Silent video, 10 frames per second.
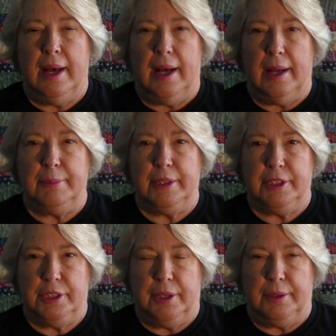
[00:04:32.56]
I'm going to
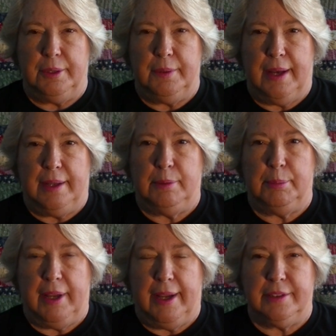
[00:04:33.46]
show you how to
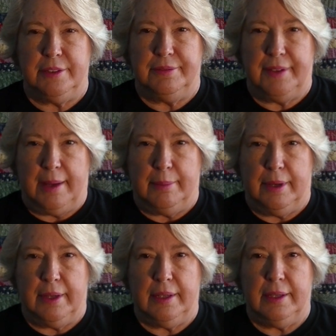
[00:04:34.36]
apply it to
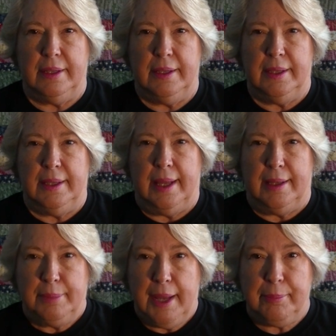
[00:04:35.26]
fabric
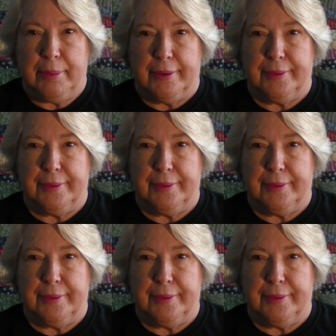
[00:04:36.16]
and paper.